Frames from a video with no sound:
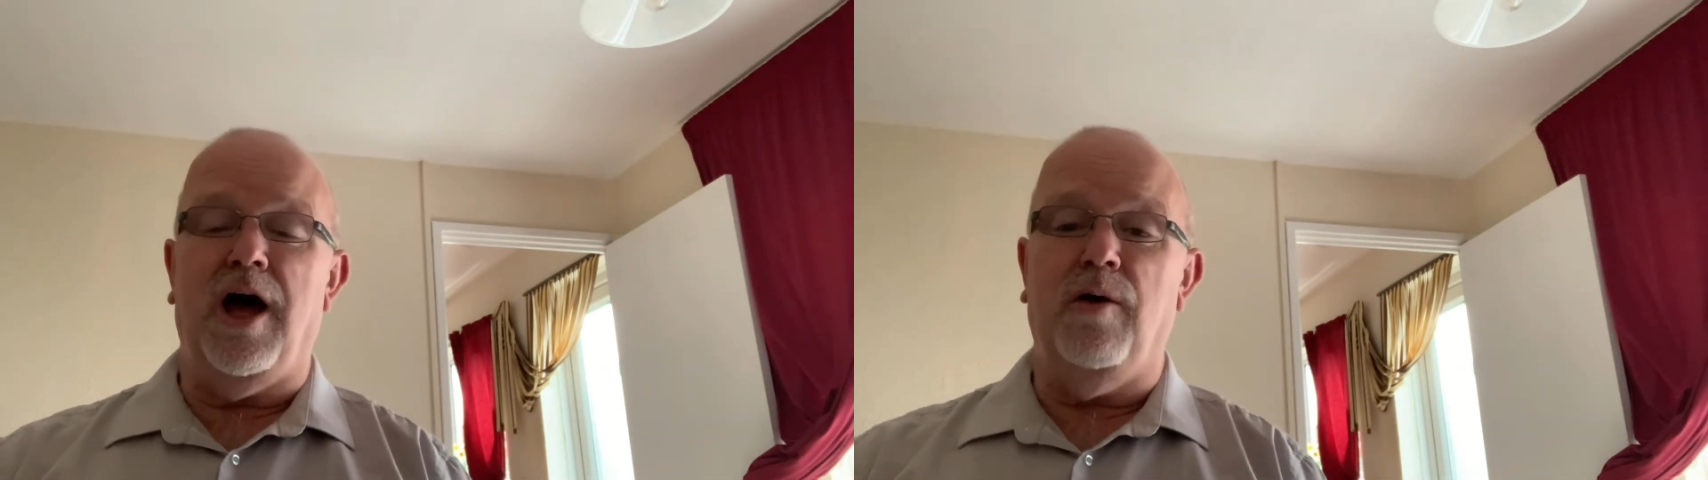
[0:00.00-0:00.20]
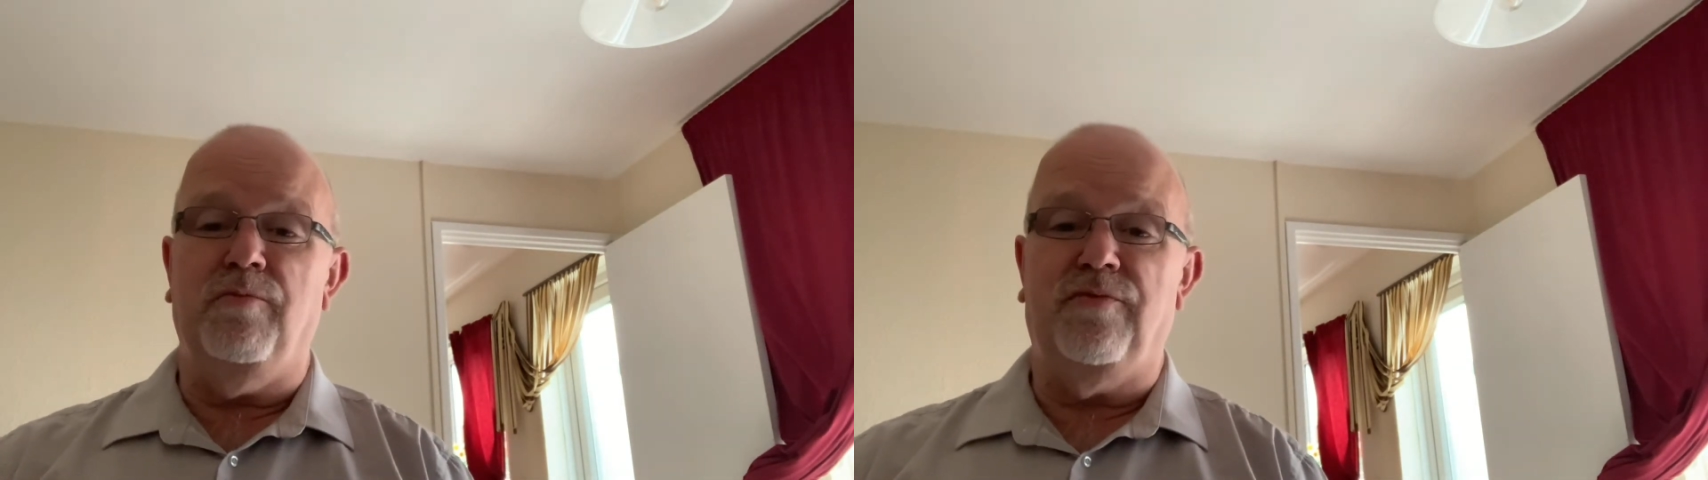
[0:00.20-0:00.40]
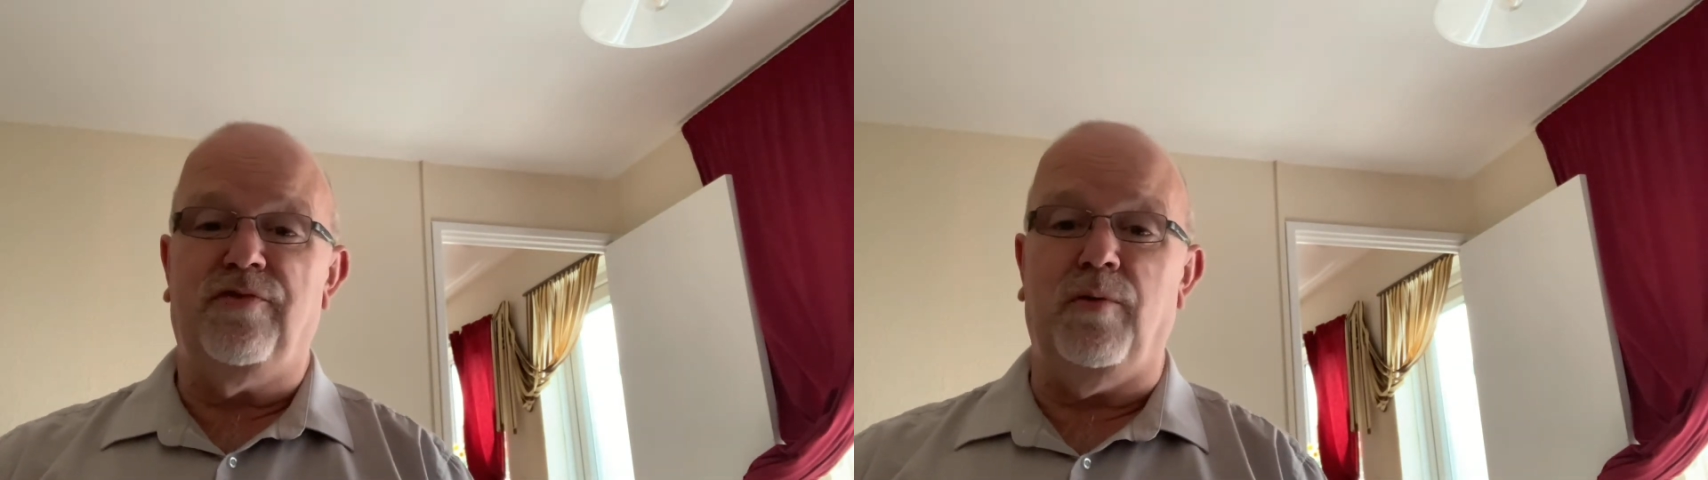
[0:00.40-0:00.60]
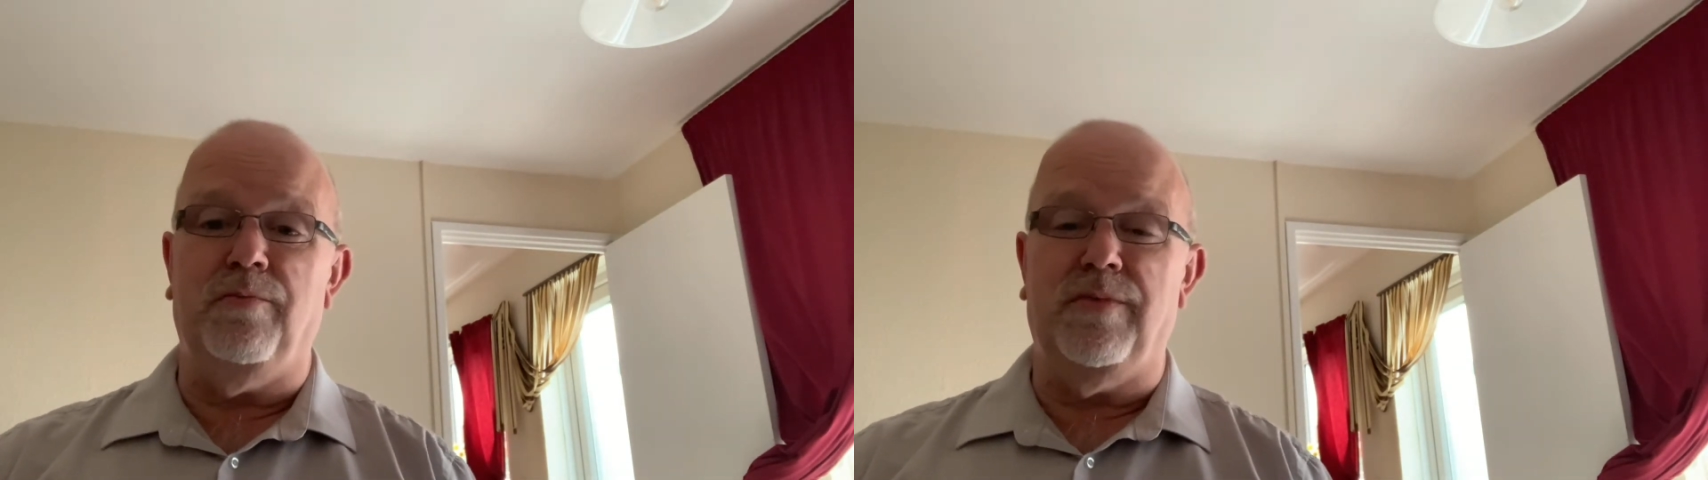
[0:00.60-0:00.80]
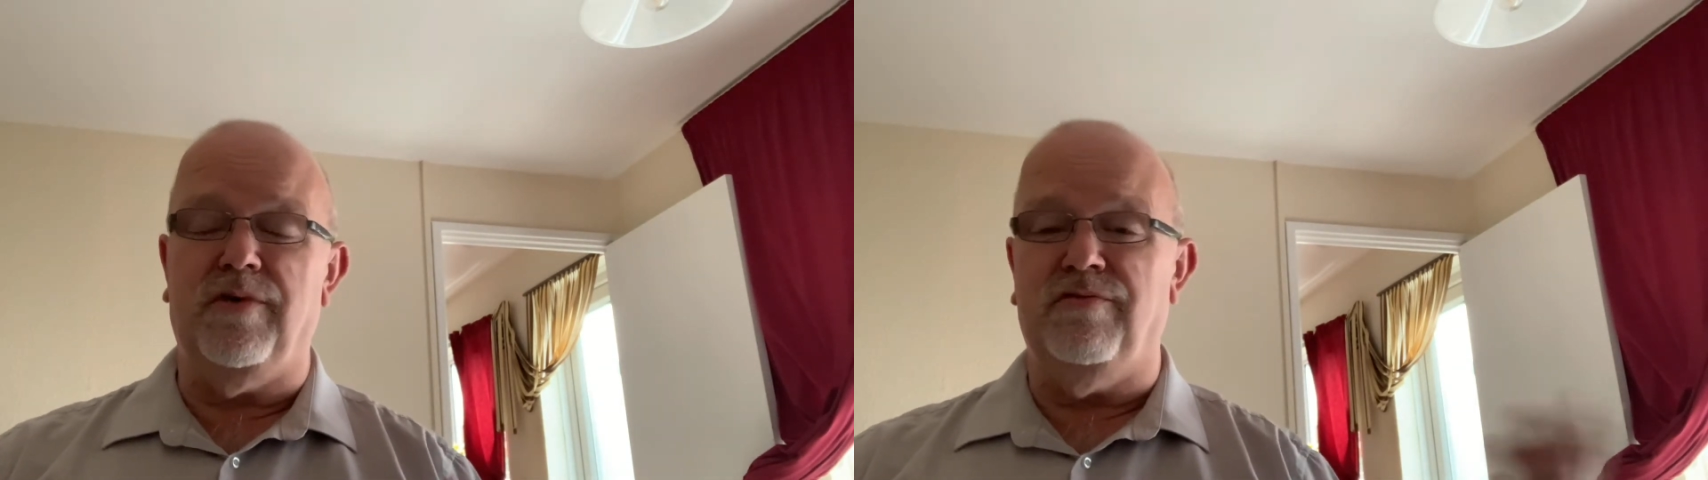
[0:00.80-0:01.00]

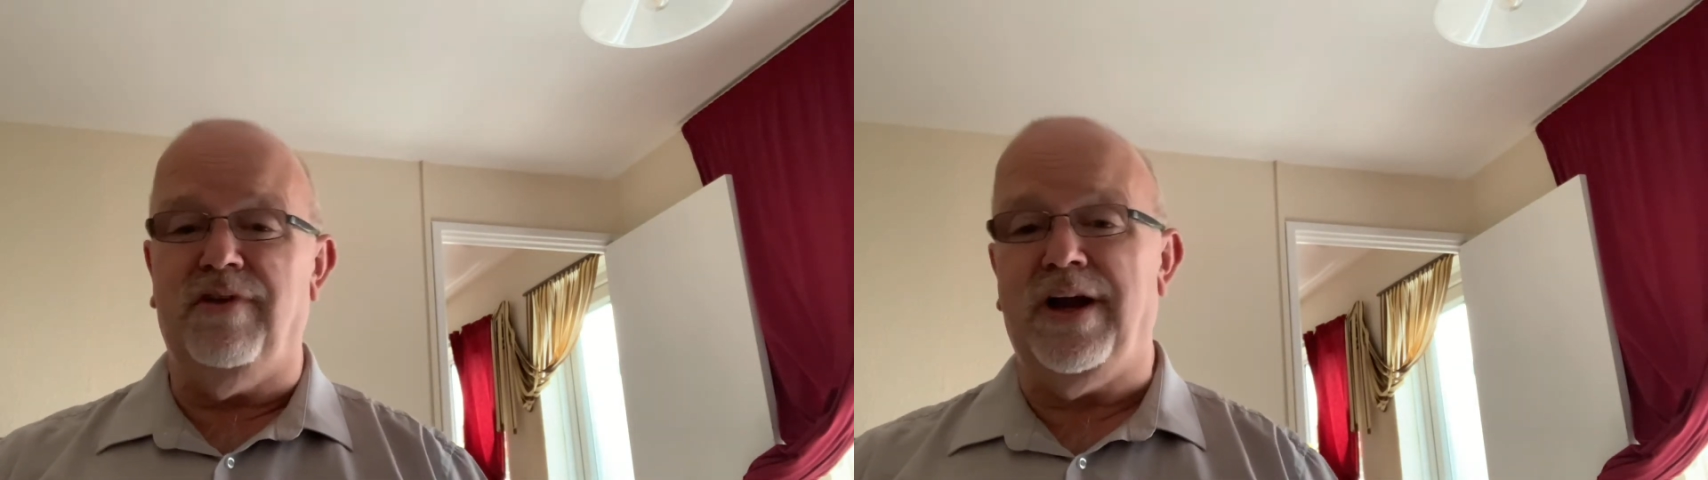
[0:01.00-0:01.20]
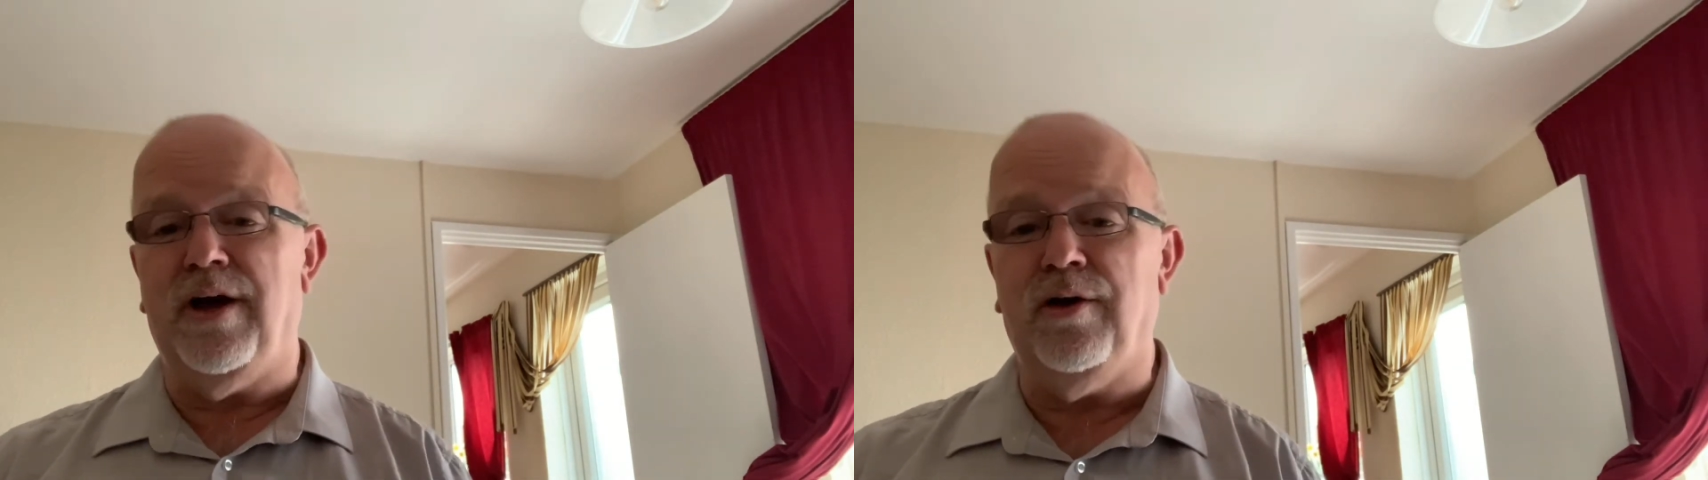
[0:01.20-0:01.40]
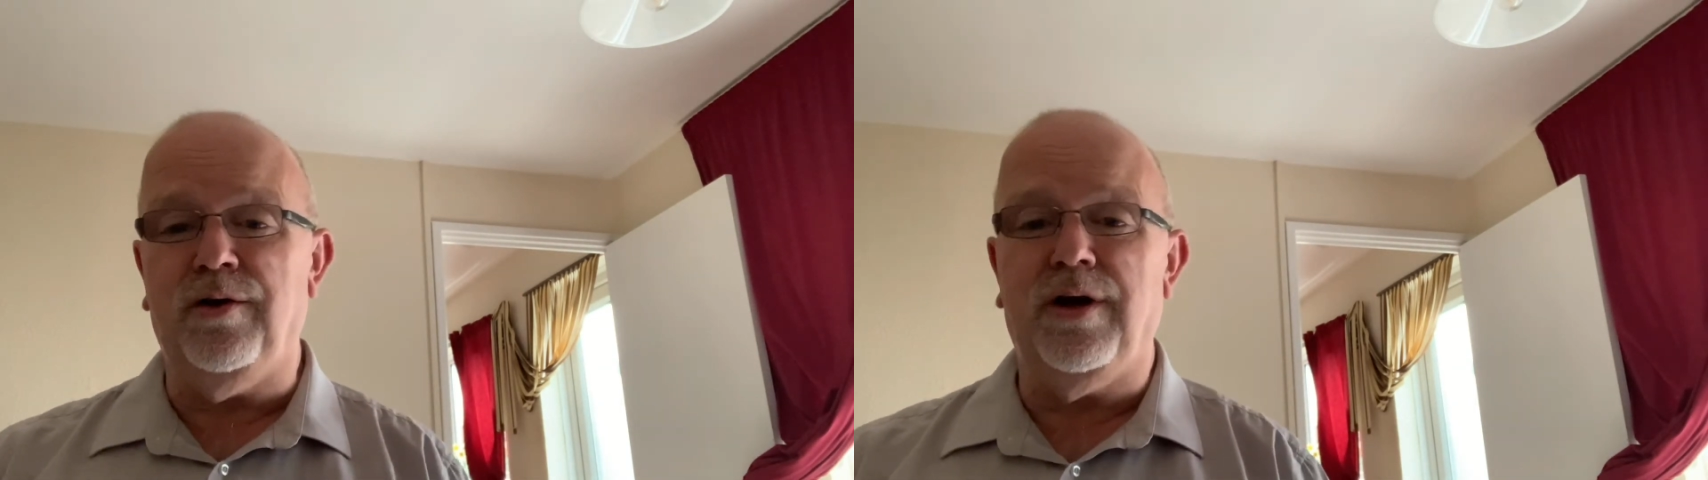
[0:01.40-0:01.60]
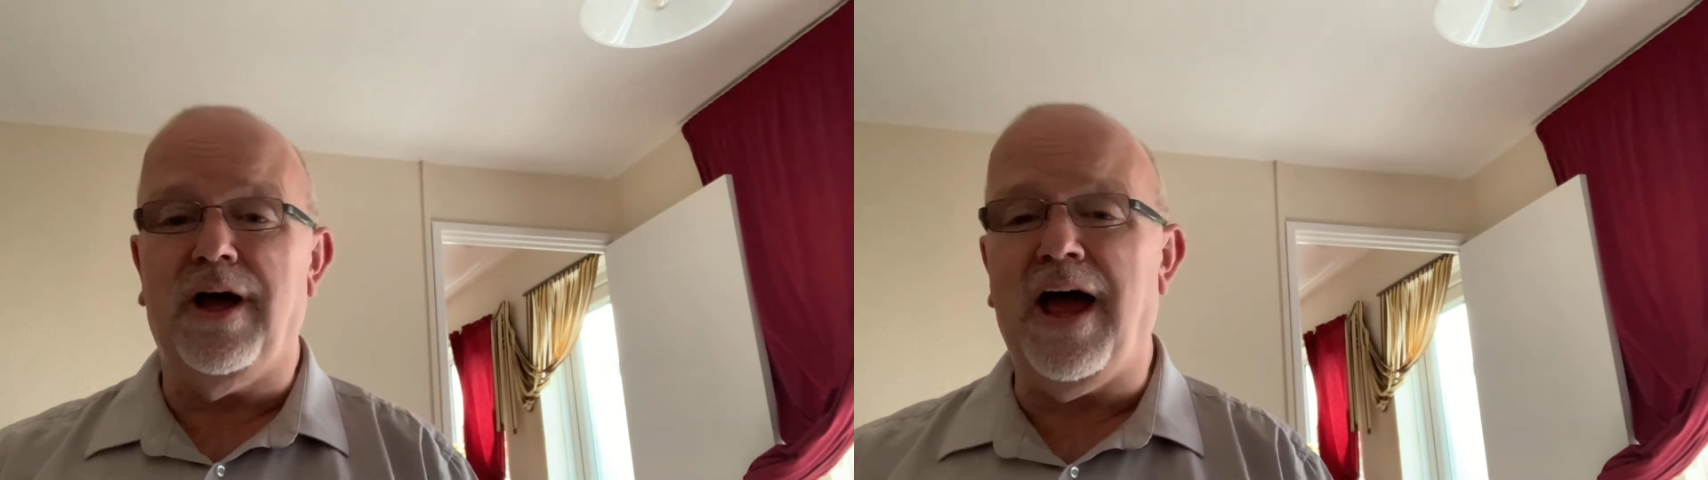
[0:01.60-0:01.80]
from Renault,